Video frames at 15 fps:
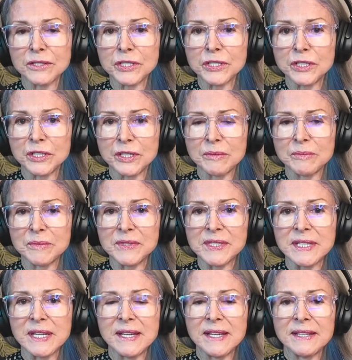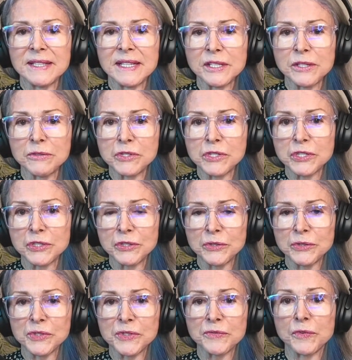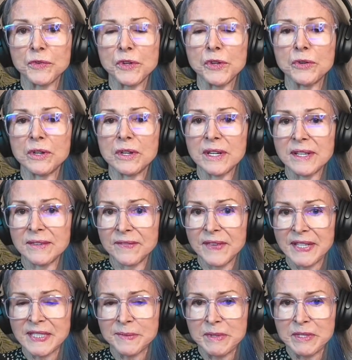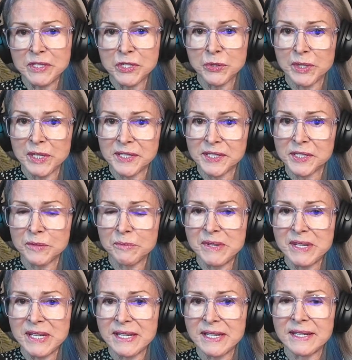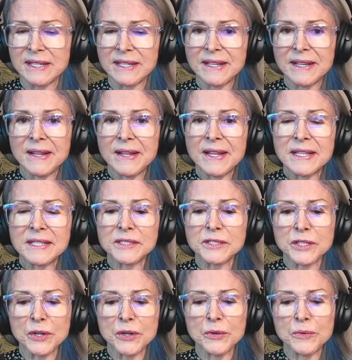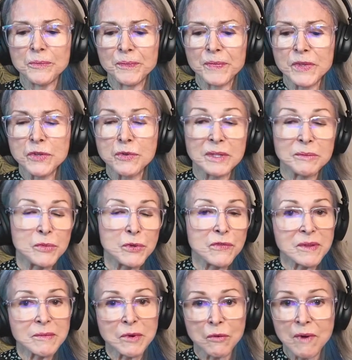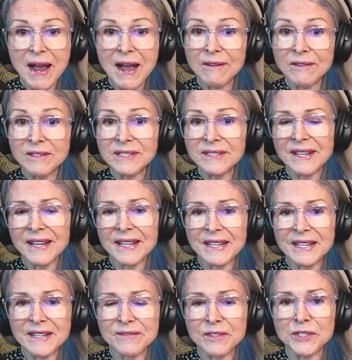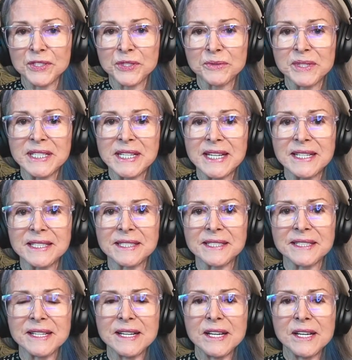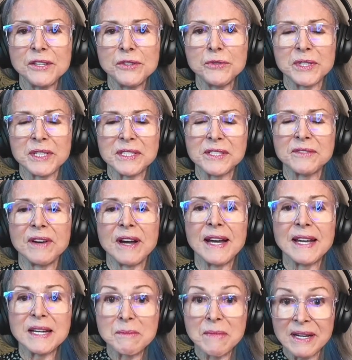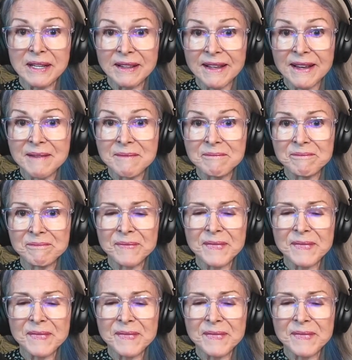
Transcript: terms that you choose for your investment choice to be. So you can move them around at anniversary dates. You can divide among them,